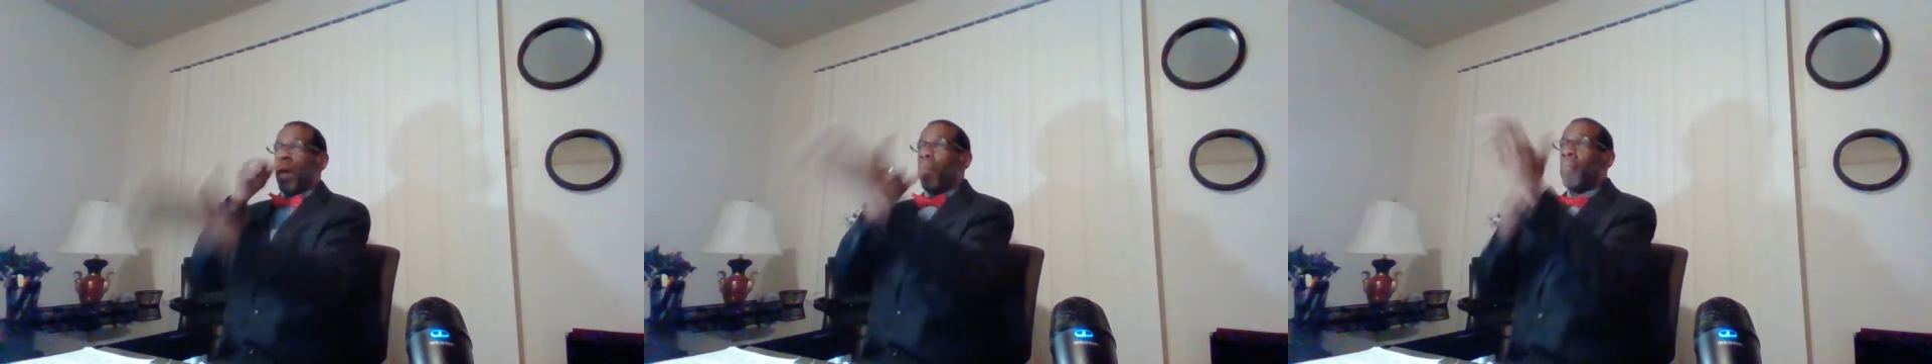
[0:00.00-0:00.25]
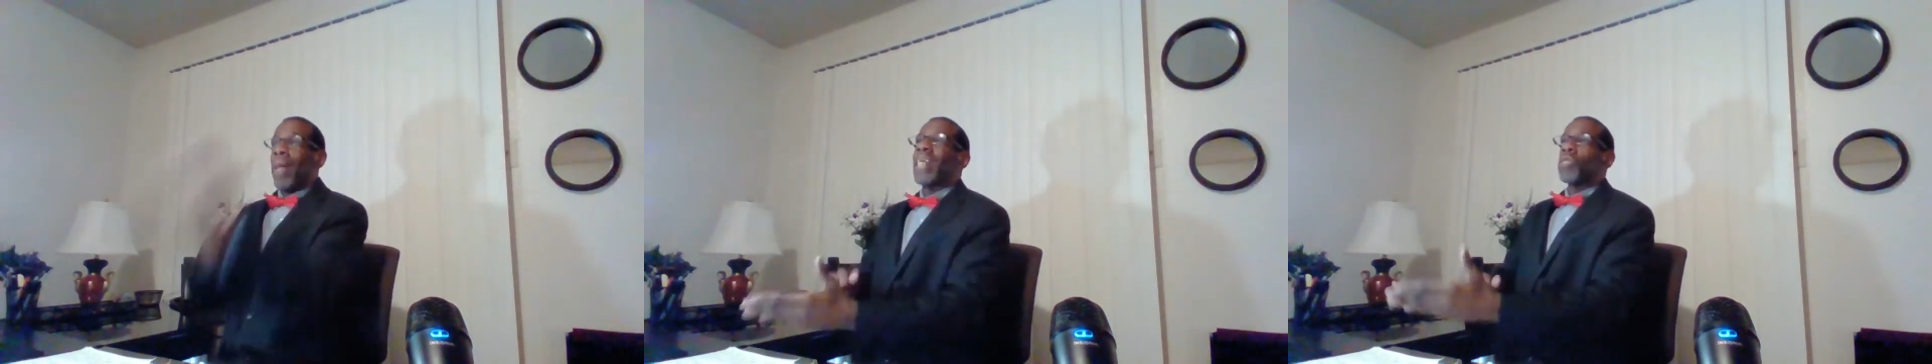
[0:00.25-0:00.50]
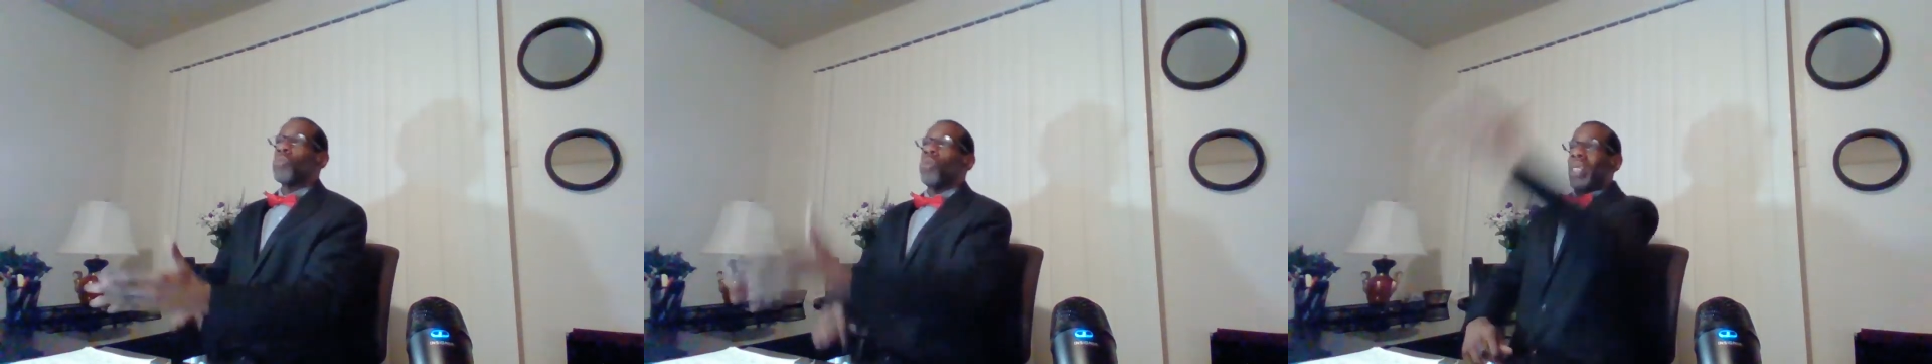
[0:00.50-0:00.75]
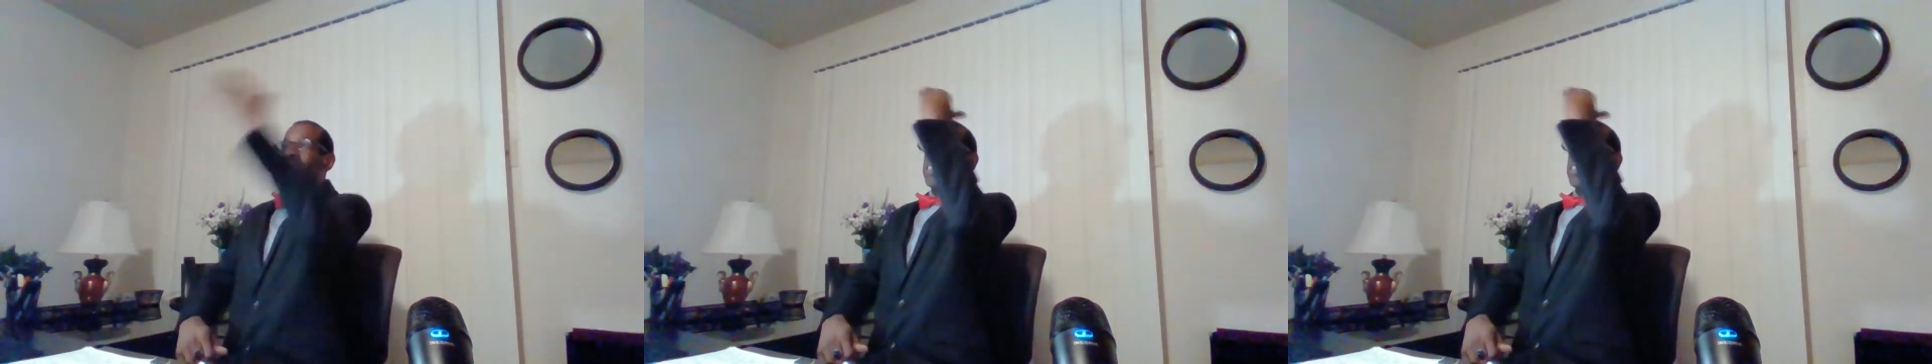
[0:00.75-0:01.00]

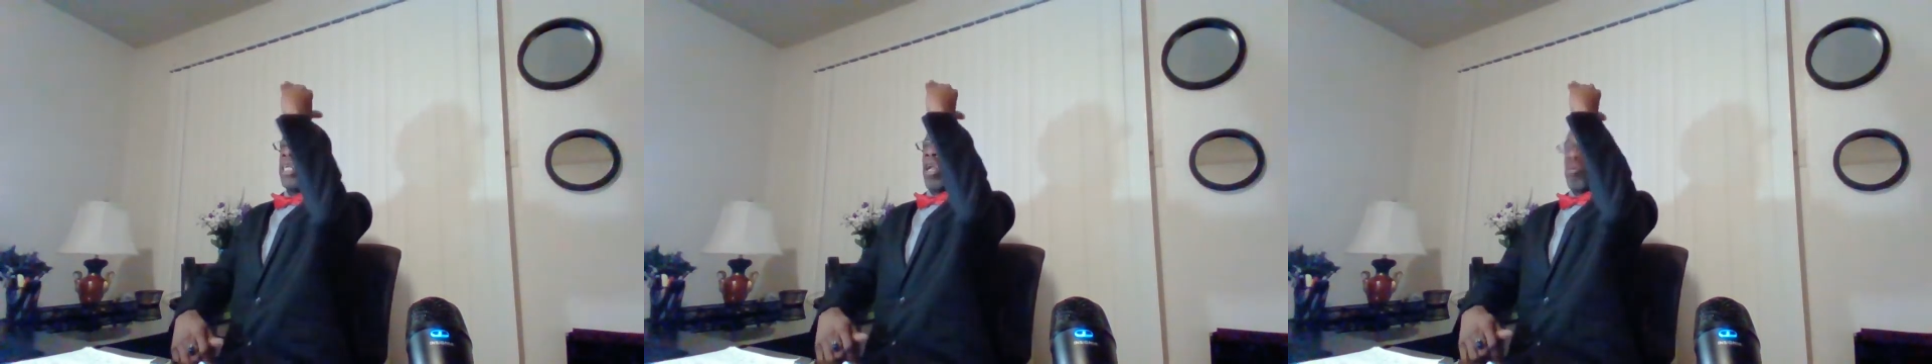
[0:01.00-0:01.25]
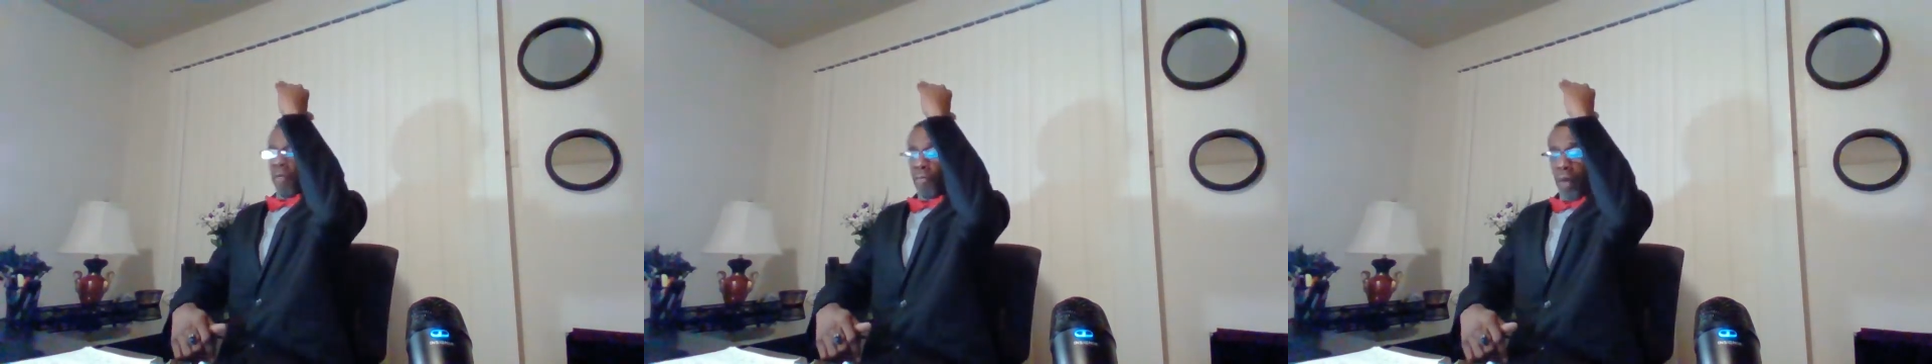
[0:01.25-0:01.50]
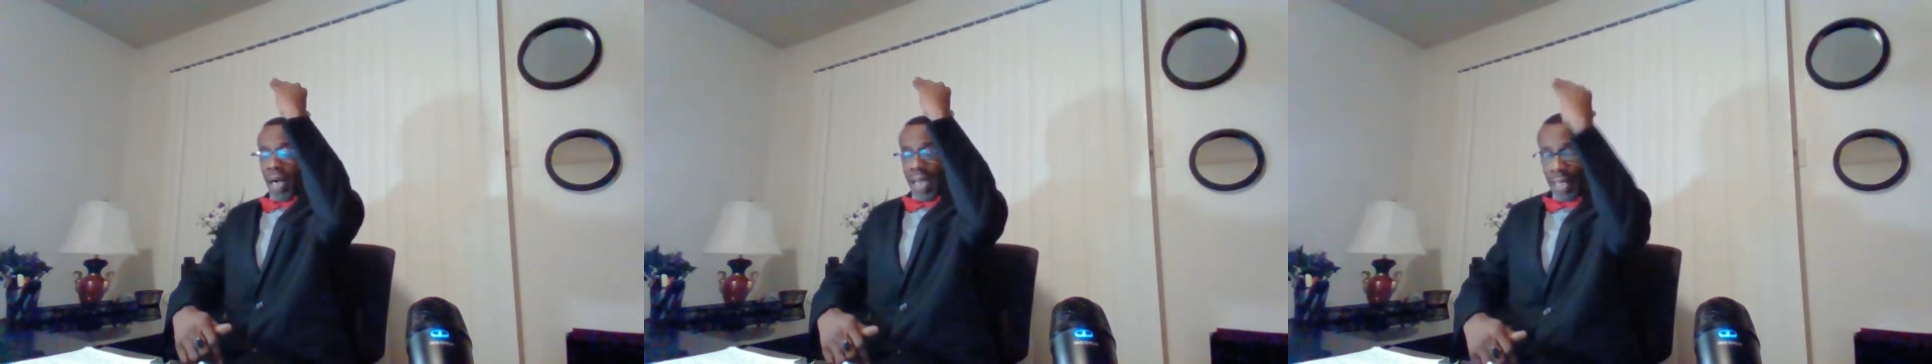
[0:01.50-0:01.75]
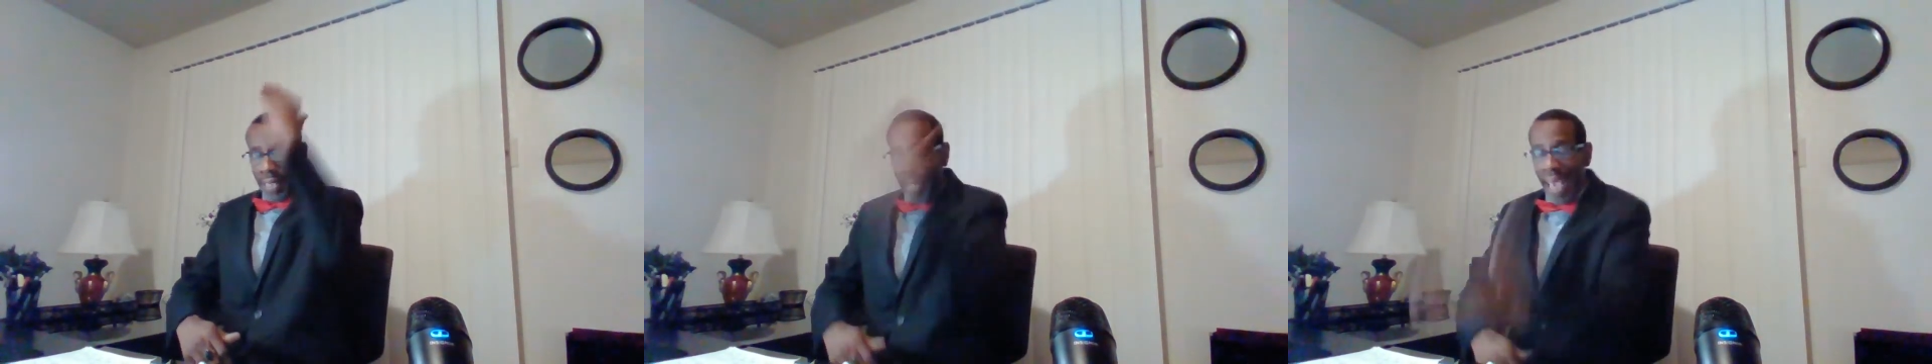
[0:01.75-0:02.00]
manual is still on the
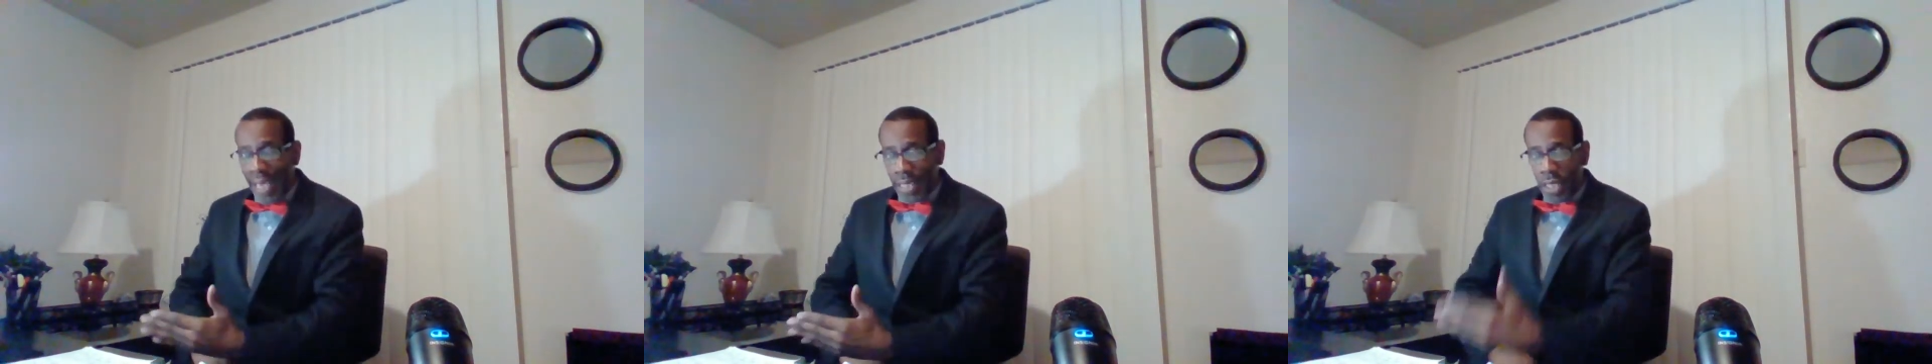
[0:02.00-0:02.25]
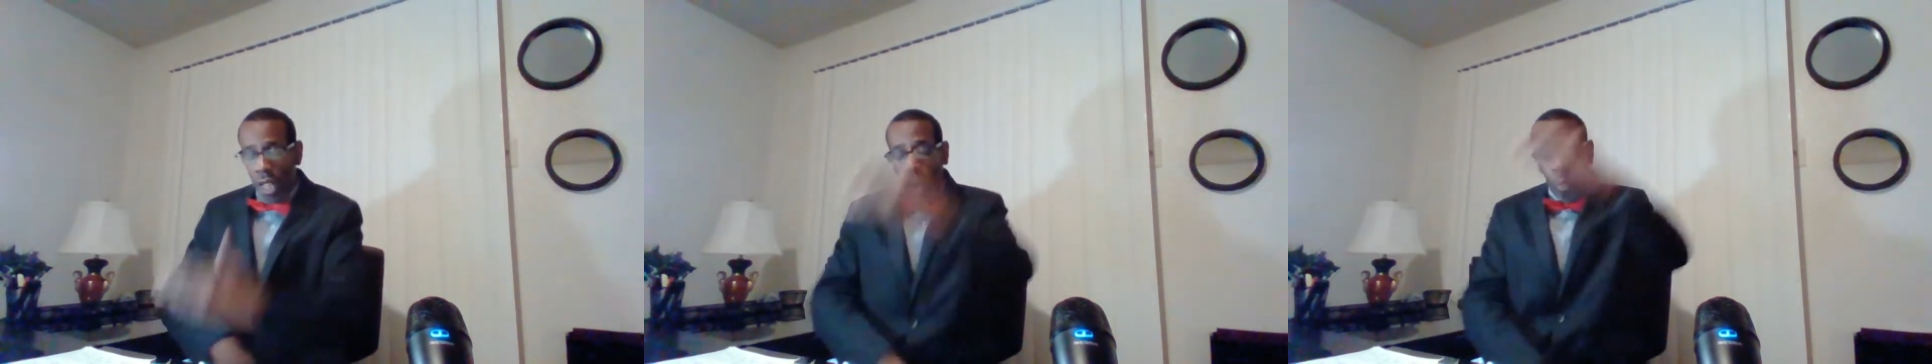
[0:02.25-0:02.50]
fucking desk